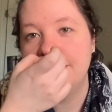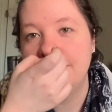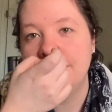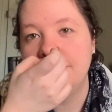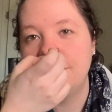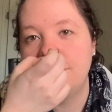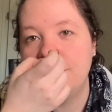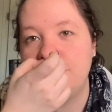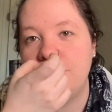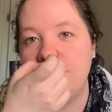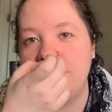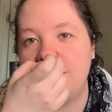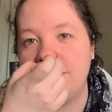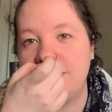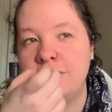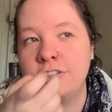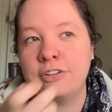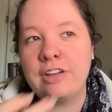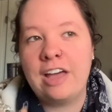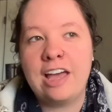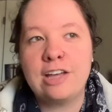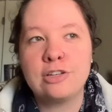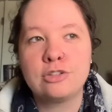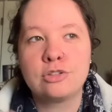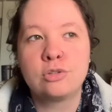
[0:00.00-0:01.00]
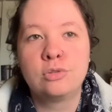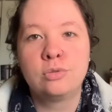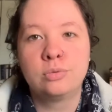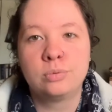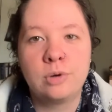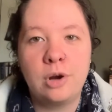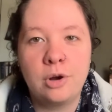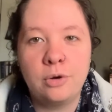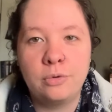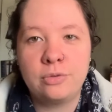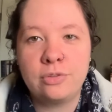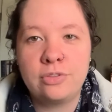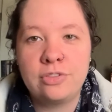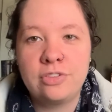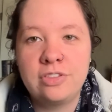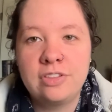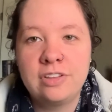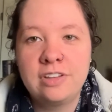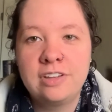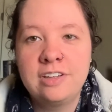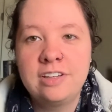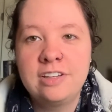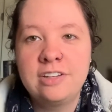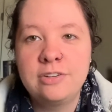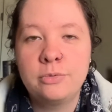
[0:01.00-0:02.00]
she still has growth,
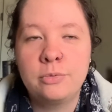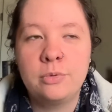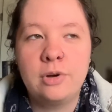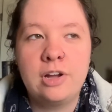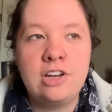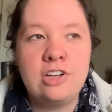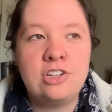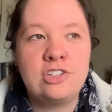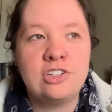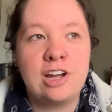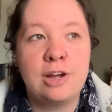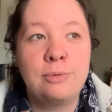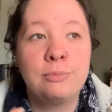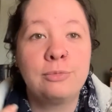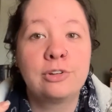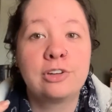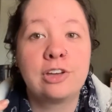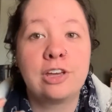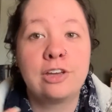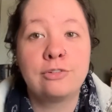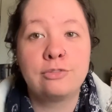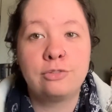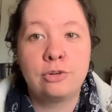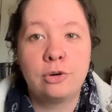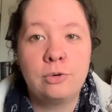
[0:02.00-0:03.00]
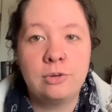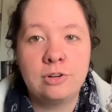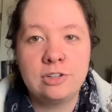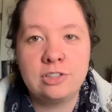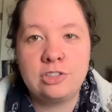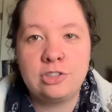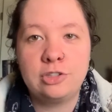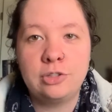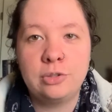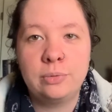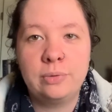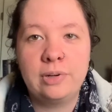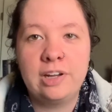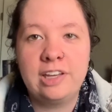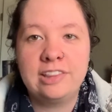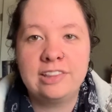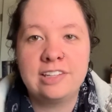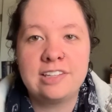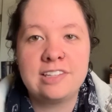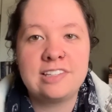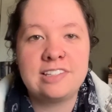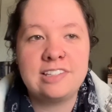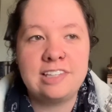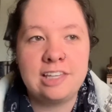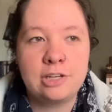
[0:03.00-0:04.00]
which I'm looking forward to in the
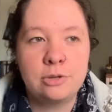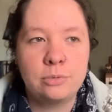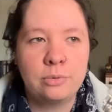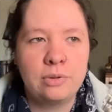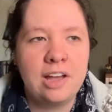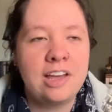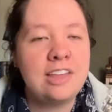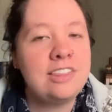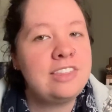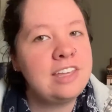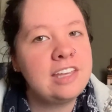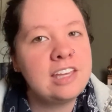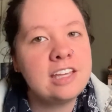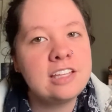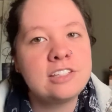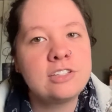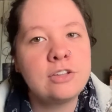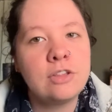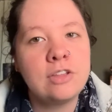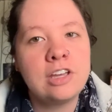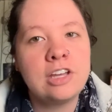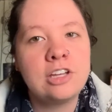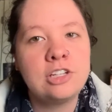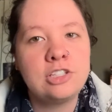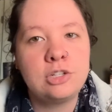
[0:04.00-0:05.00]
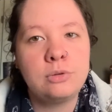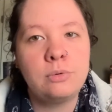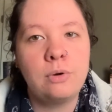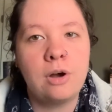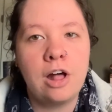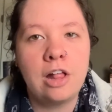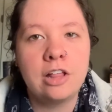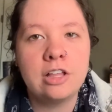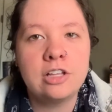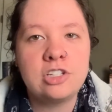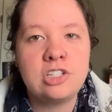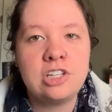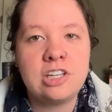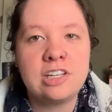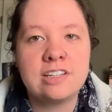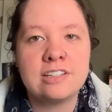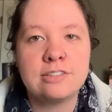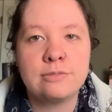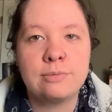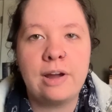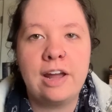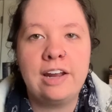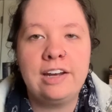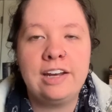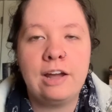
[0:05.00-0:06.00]
sequel. I think it's only a duology because
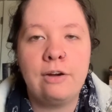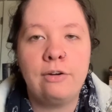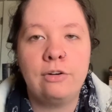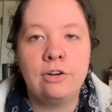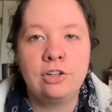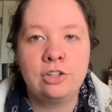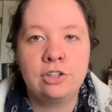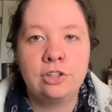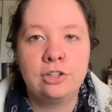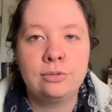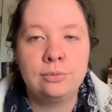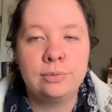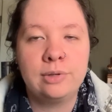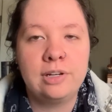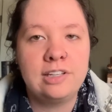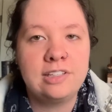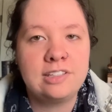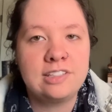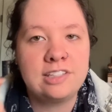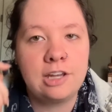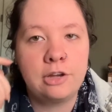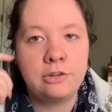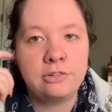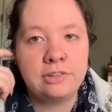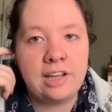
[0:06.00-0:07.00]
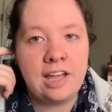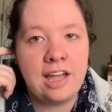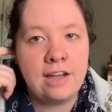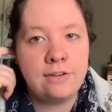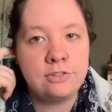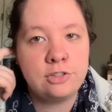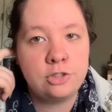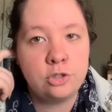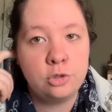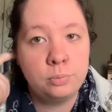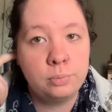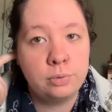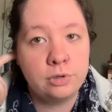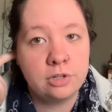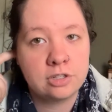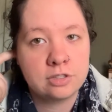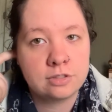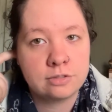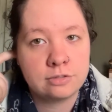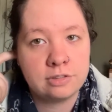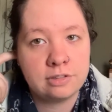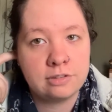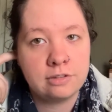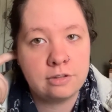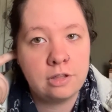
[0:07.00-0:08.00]
right now on Goodreads, they only have two
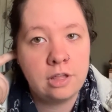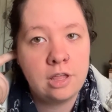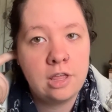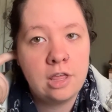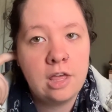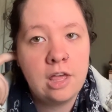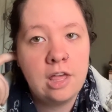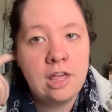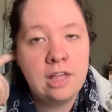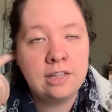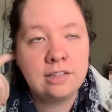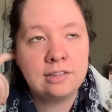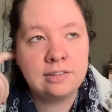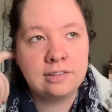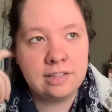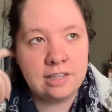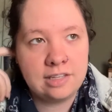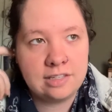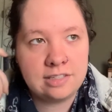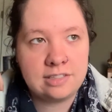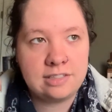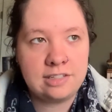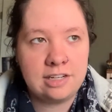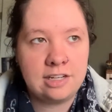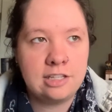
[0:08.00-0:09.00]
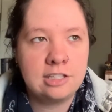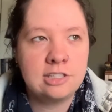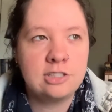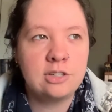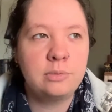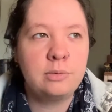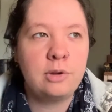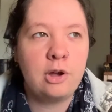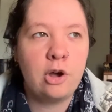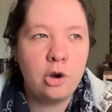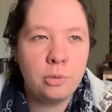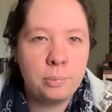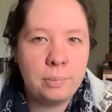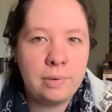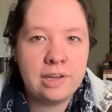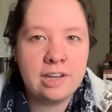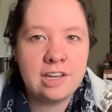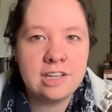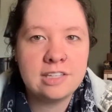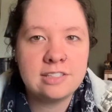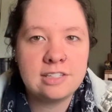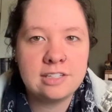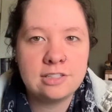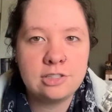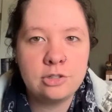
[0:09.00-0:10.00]
books listed. So I'm hoping
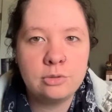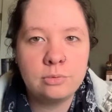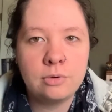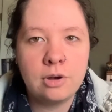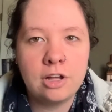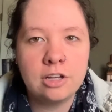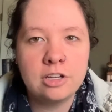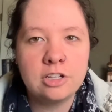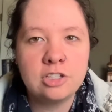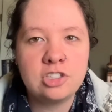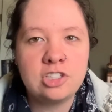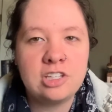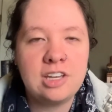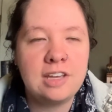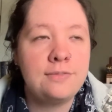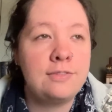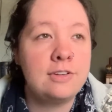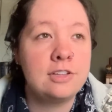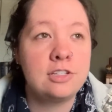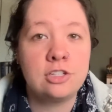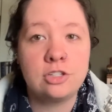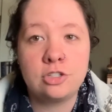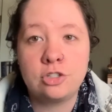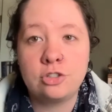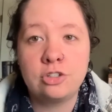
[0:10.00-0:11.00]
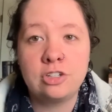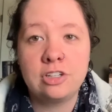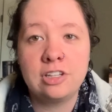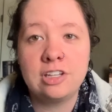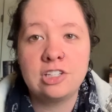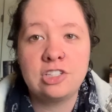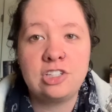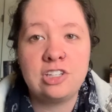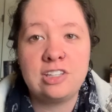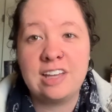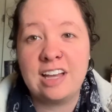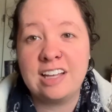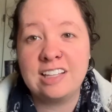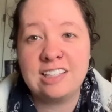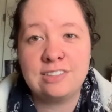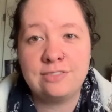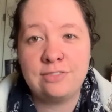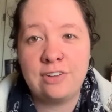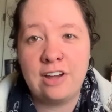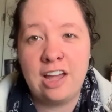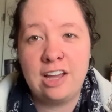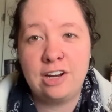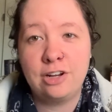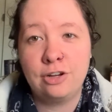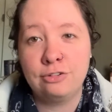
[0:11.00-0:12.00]
it's a duology. If it's a trilogy, that's
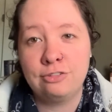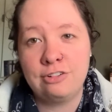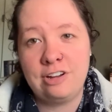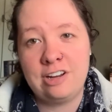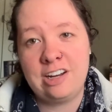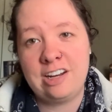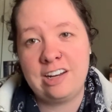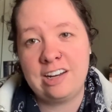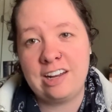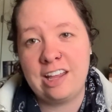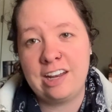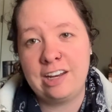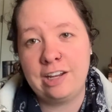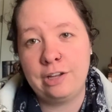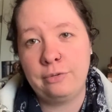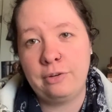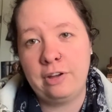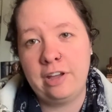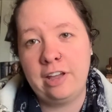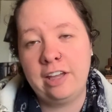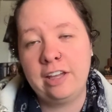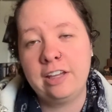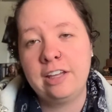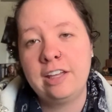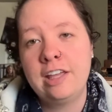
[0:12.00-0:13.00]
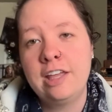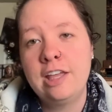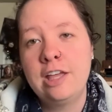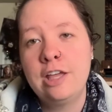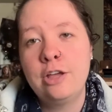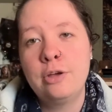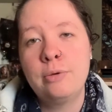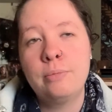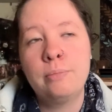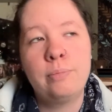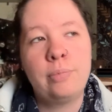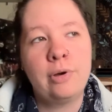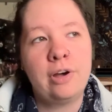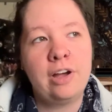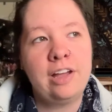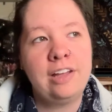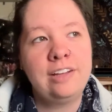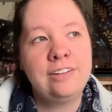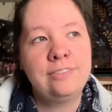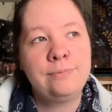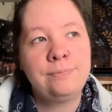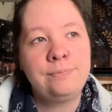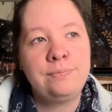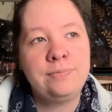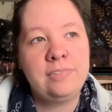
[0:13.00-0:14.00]
fine. I'll read it anyway.
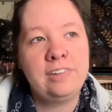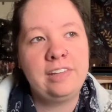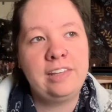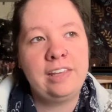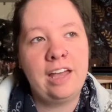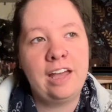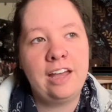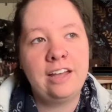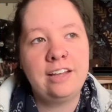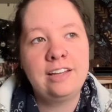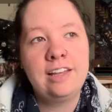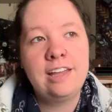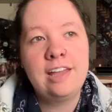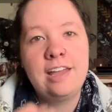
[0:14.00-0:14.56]
But yeah.